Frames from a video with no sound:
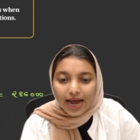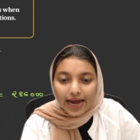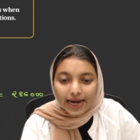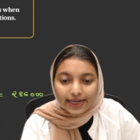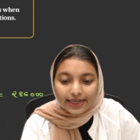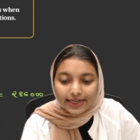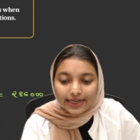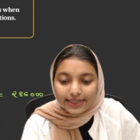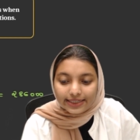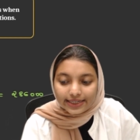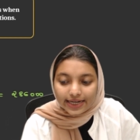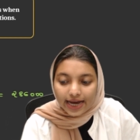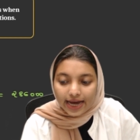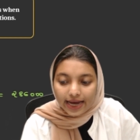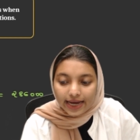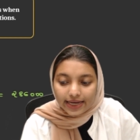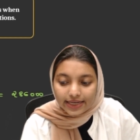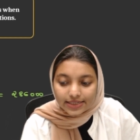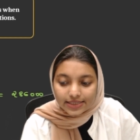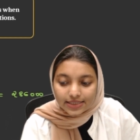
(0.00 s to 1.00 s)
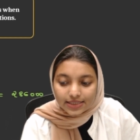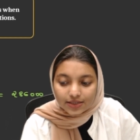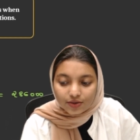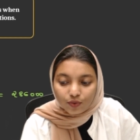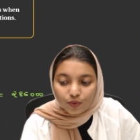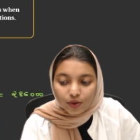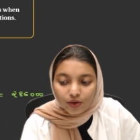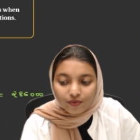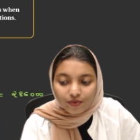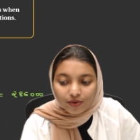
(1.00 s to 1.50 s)
and delta S
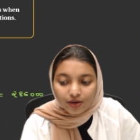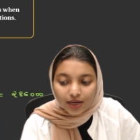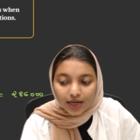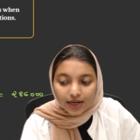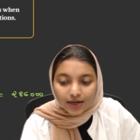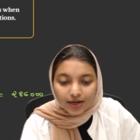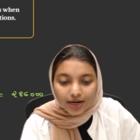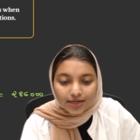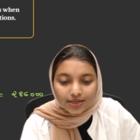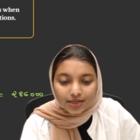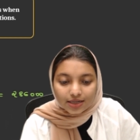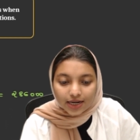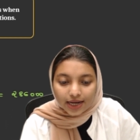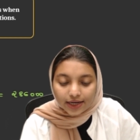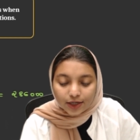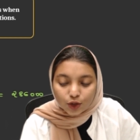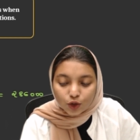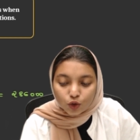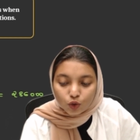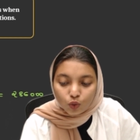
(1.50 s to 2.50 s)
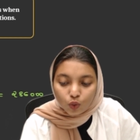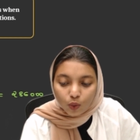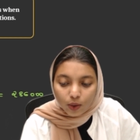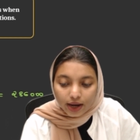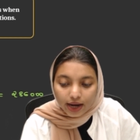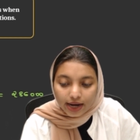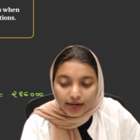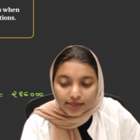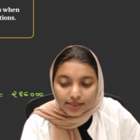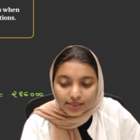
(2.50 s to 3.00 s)
we can write it like
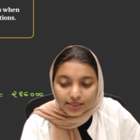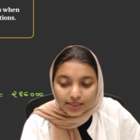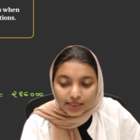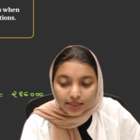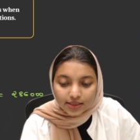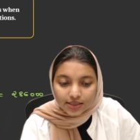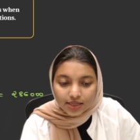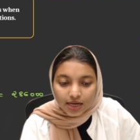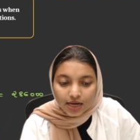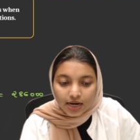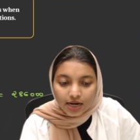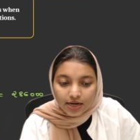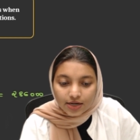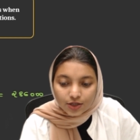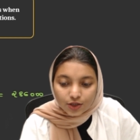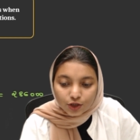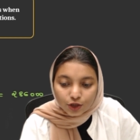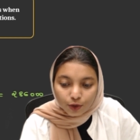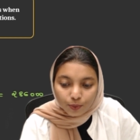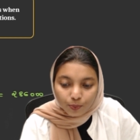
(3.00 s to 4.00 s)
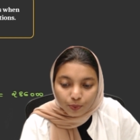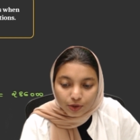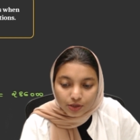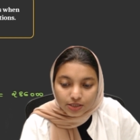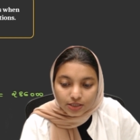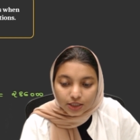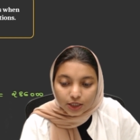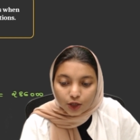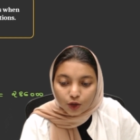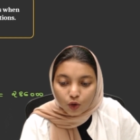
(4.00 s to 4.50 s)

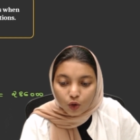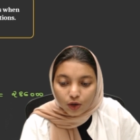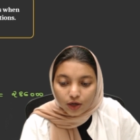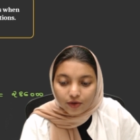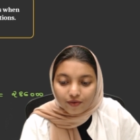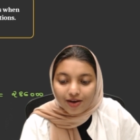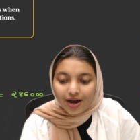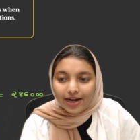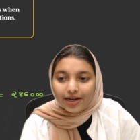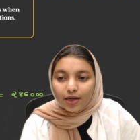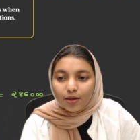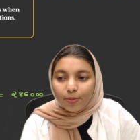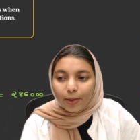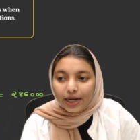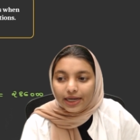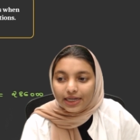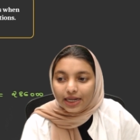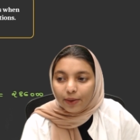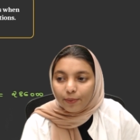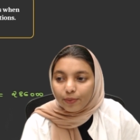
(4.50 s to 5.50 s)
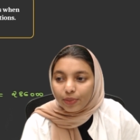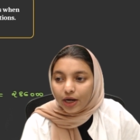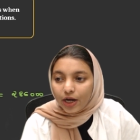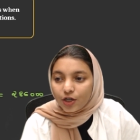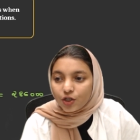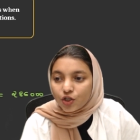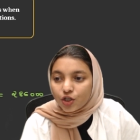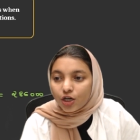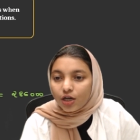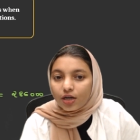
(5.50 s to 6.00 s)
286000 divided by
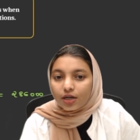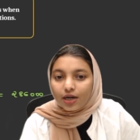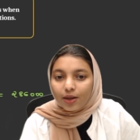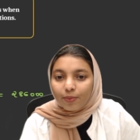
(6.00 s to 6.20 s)
temperature.